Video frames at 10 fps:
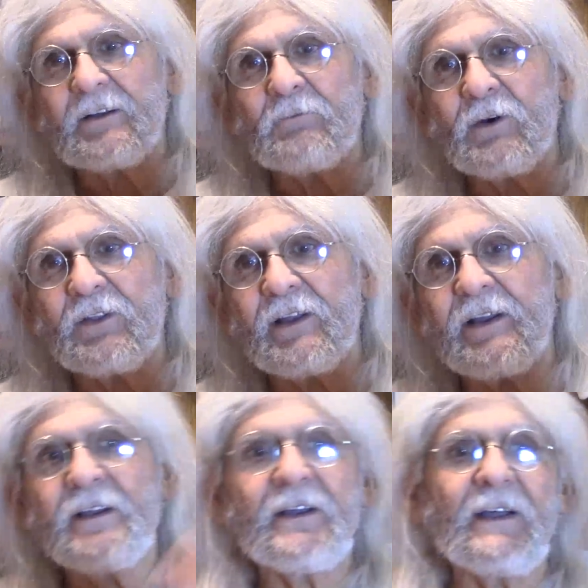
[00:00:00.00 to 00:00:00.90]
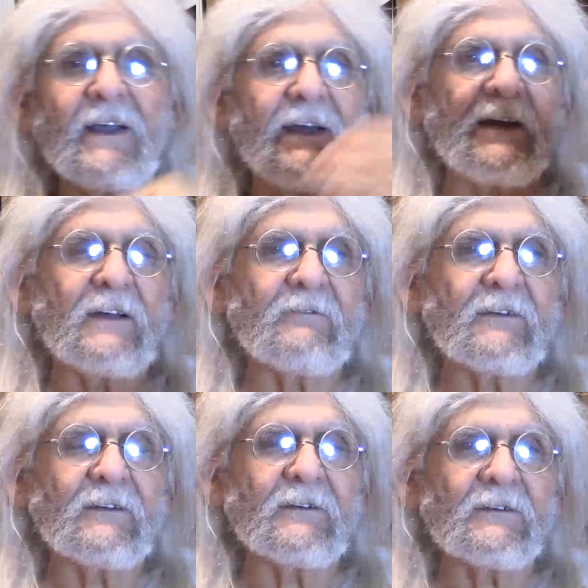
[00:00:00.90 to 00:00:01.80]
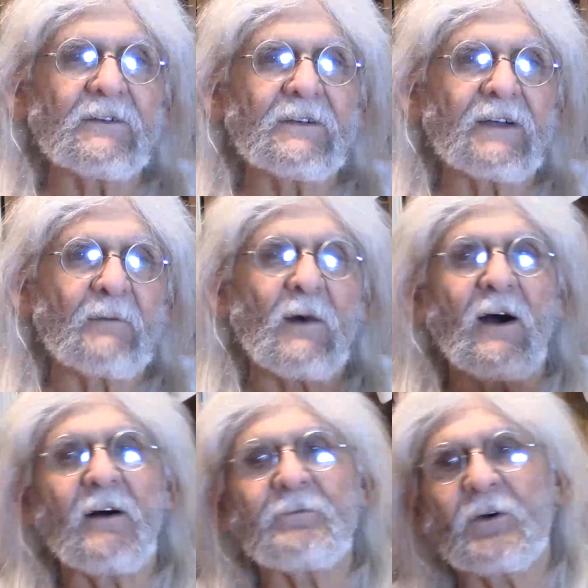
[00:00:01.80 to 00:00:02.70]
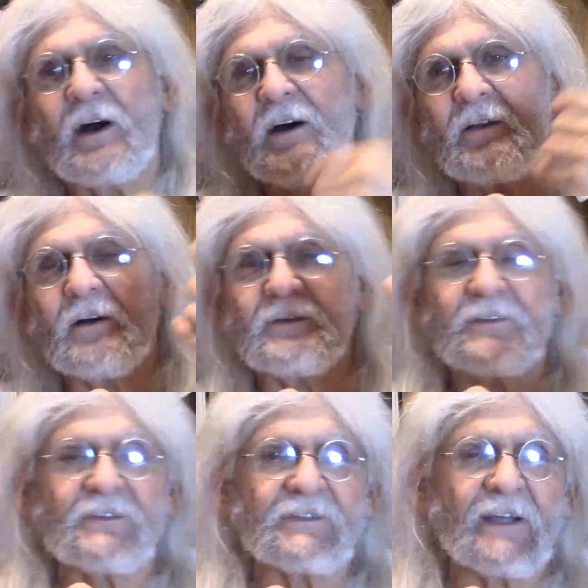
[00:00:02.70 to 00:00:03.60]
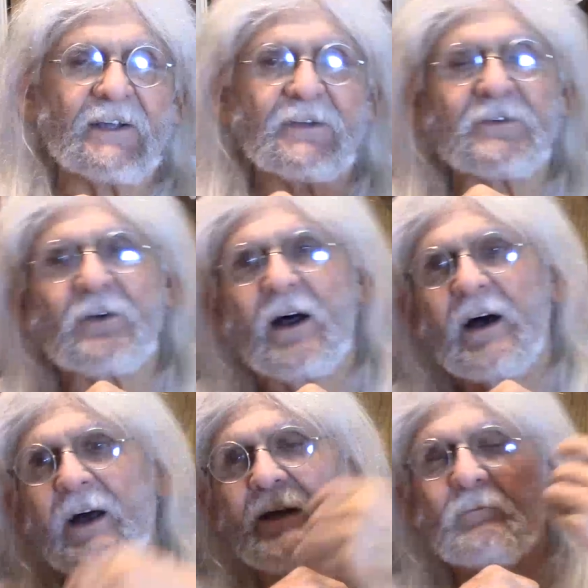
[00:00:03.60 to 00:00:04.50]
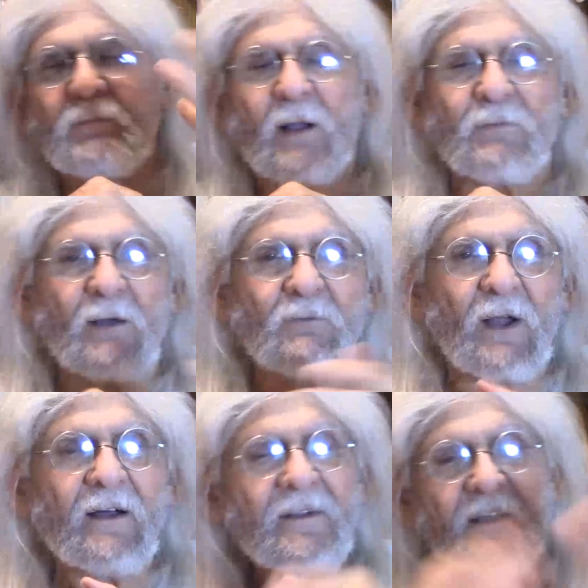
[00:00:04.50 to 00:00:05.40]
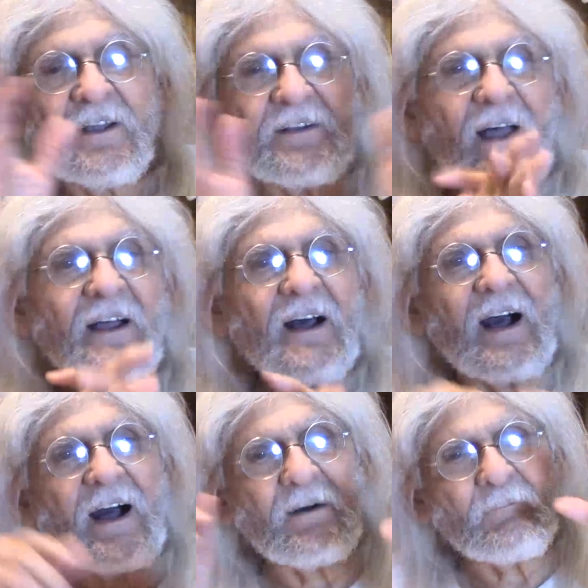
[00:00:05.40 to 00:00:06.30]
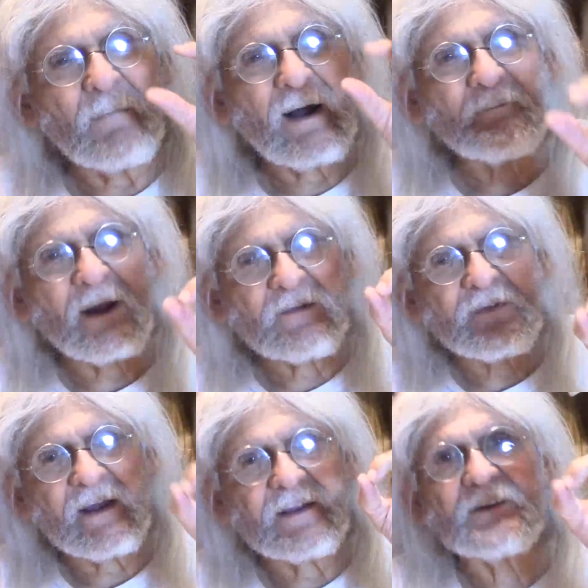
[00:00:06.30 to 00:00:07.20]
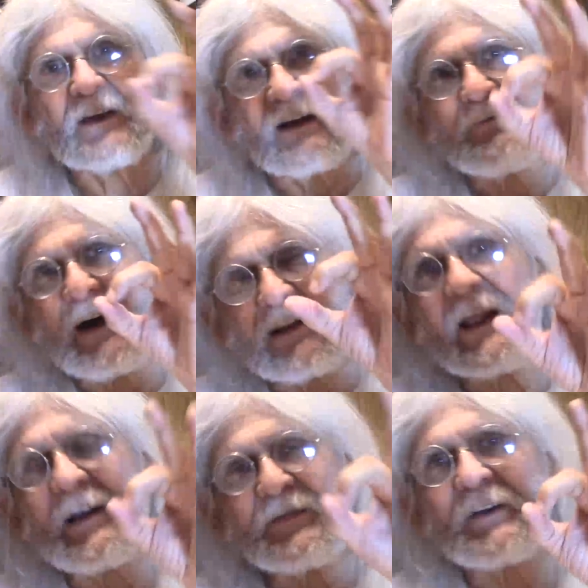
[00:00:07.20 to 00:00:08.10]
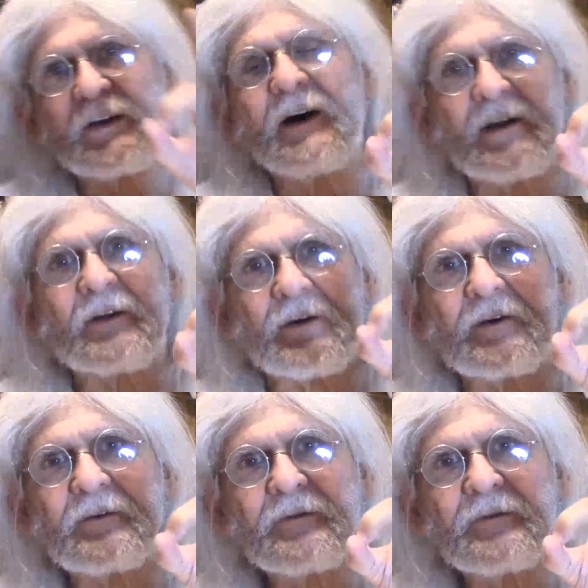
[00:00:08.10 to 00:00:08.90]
Will the ink come off, or how long does it take to dry, and blah, blah, blah. Now, my main thing is if I like the color,